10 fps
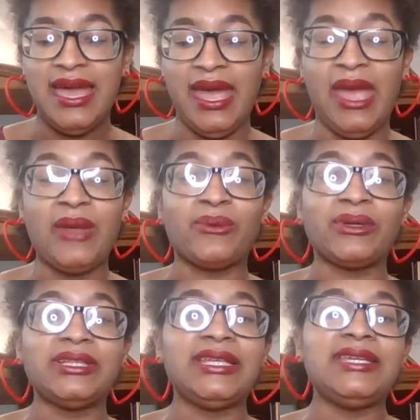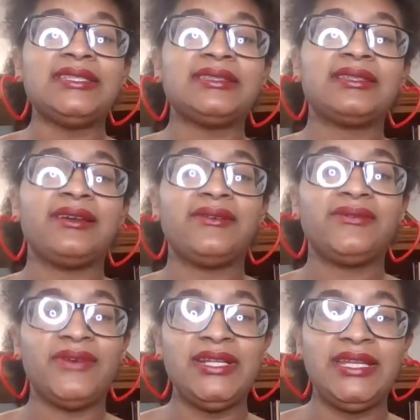and release
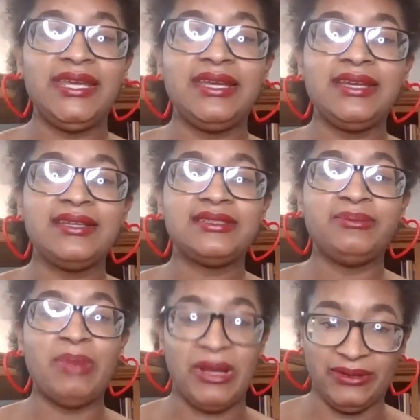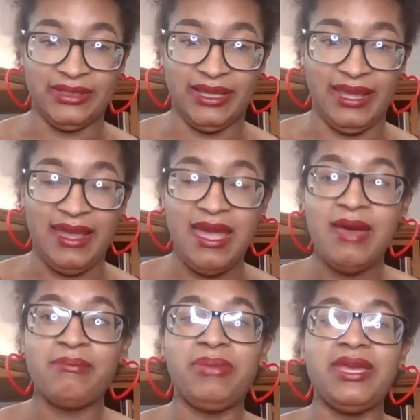funding sparingly,
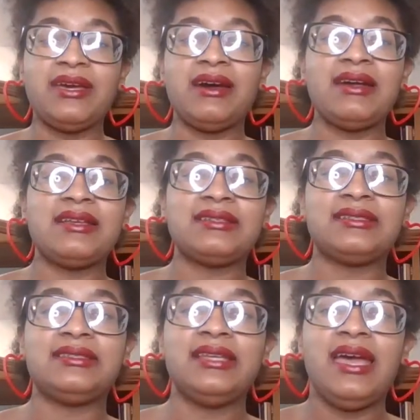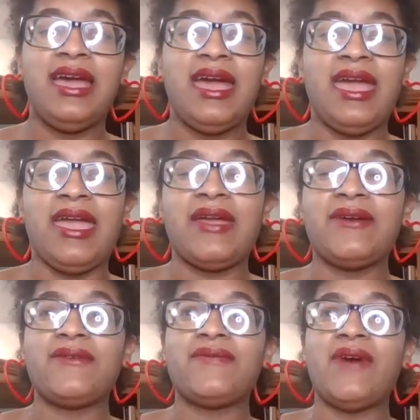because
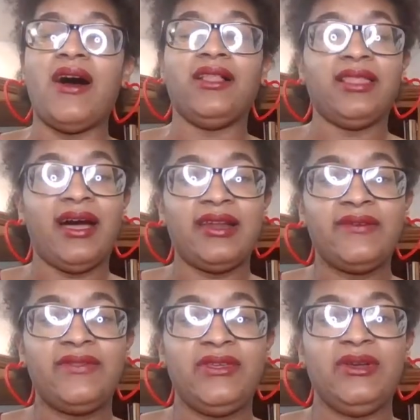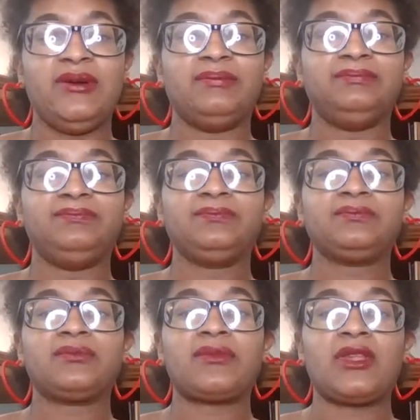if a lot of them
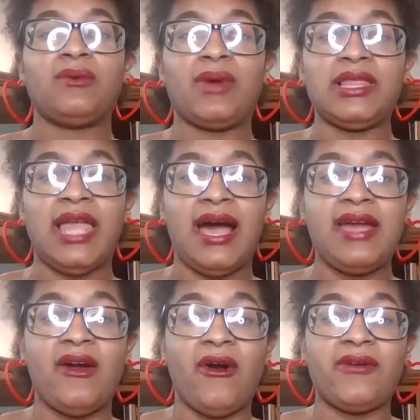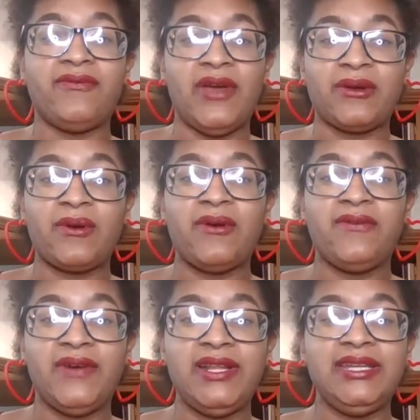rely on federal
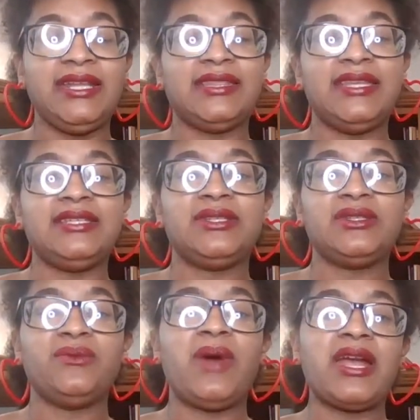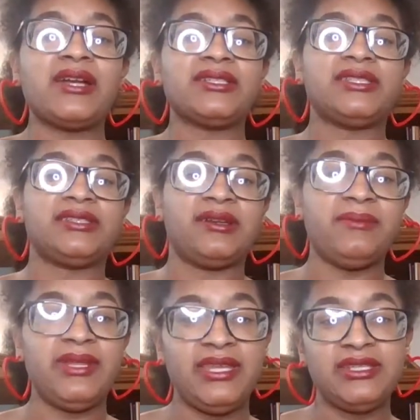funding, this is where some
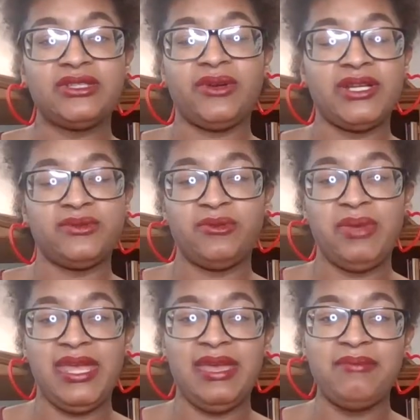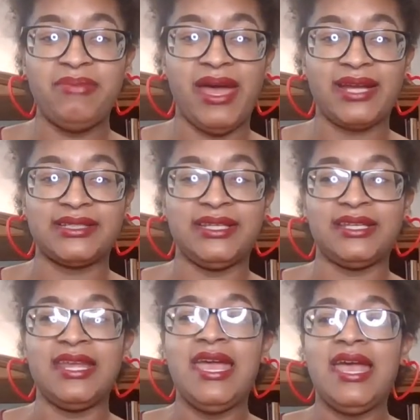of these grants will be
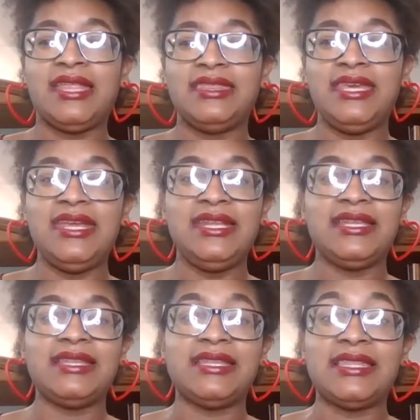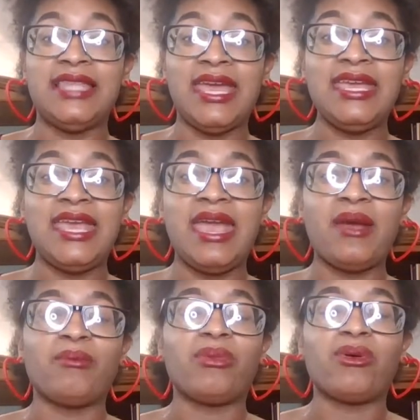impacted. Then they
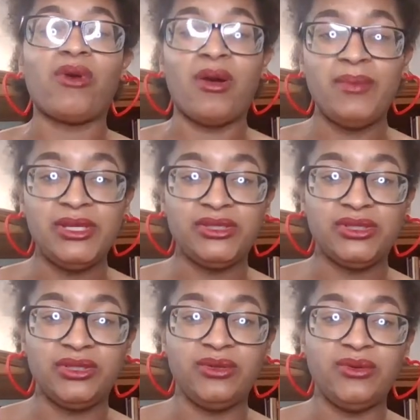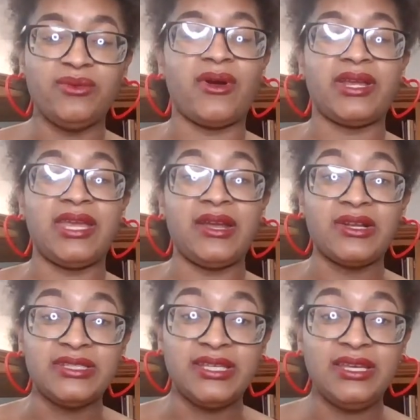can't promise you or
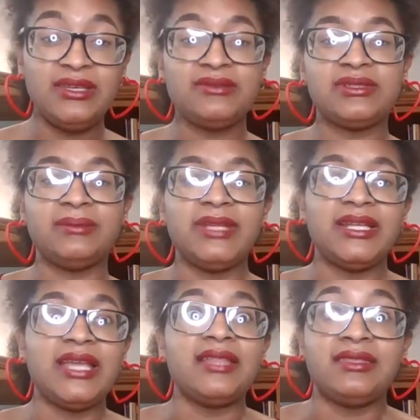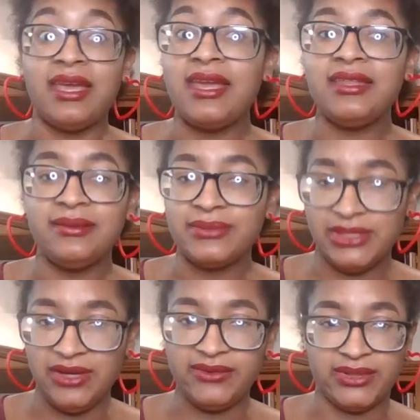guarantee you something that they
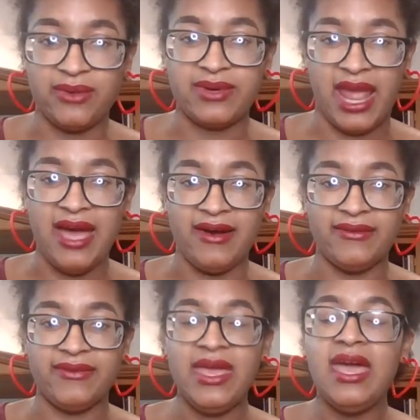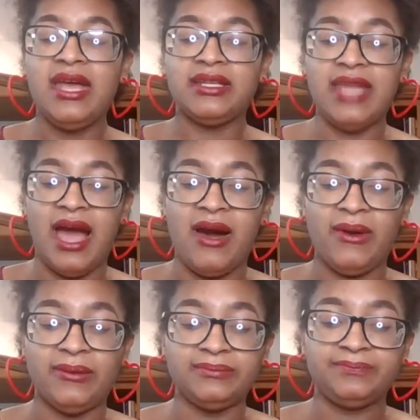themselves don't have.
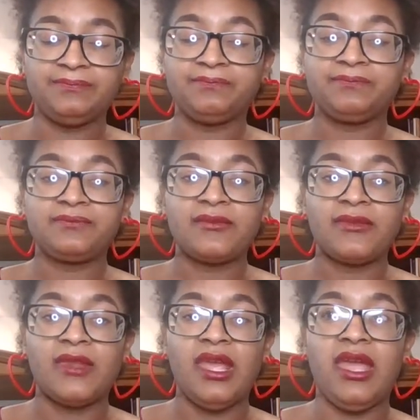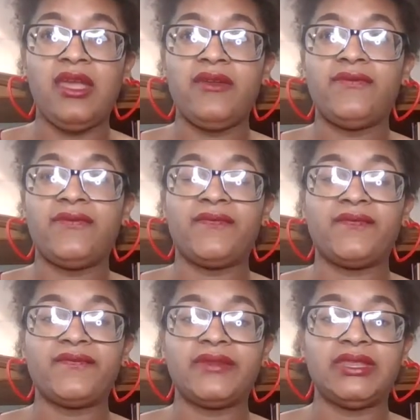Now, if
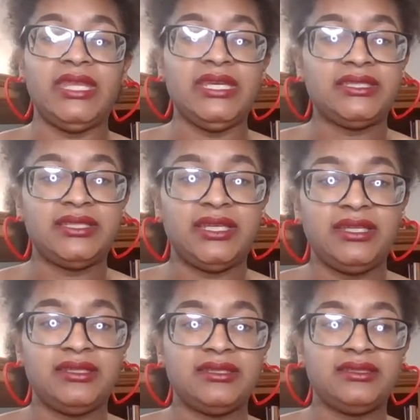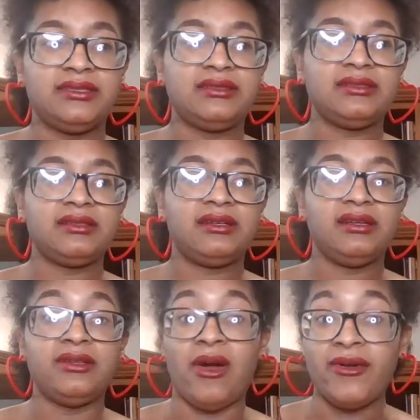this is
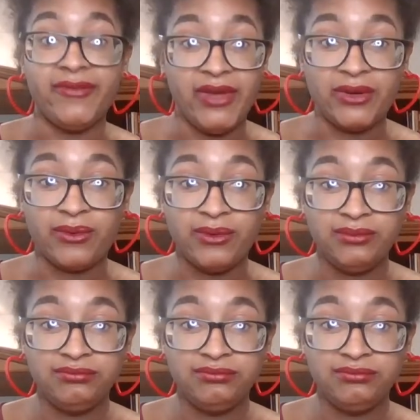non-federal,